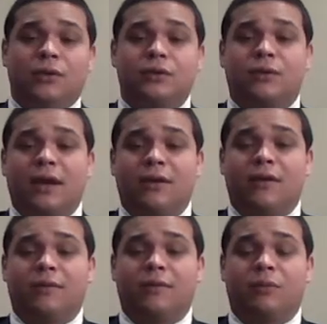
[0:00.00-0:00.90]
record
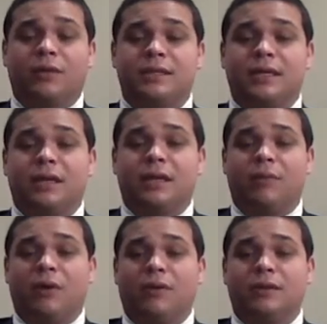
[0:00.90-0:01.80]
of imprisoning
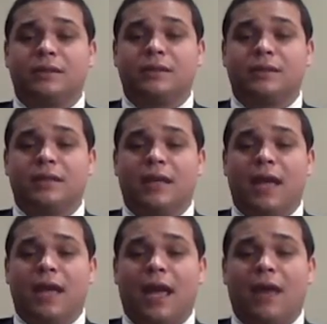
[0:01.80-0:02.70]
opponents
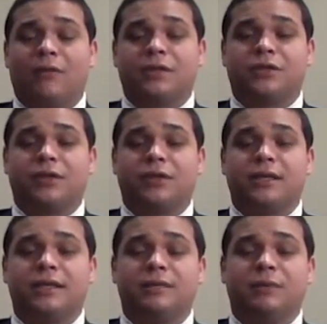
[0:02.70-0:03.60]
and
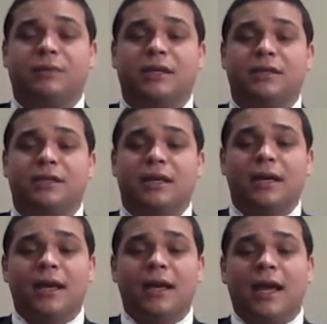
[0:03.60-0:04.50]
restricting speech
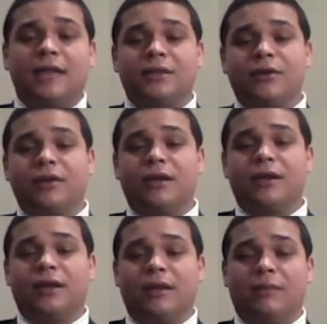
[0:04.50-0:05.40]
has
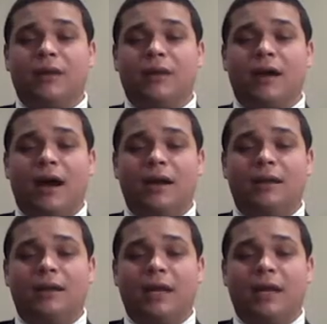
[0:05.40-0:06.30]
earned him
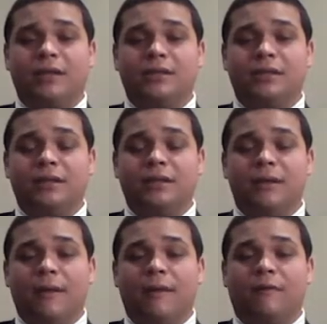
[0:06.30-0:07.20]
condemnation
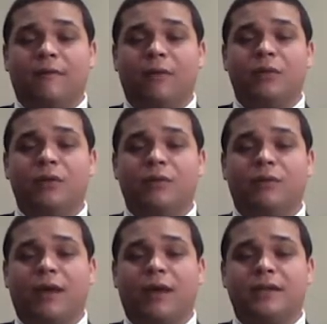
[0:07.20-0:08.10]
from
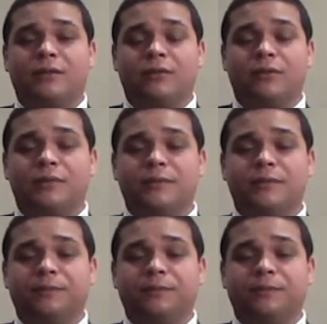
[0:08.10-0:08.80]
human rights groups.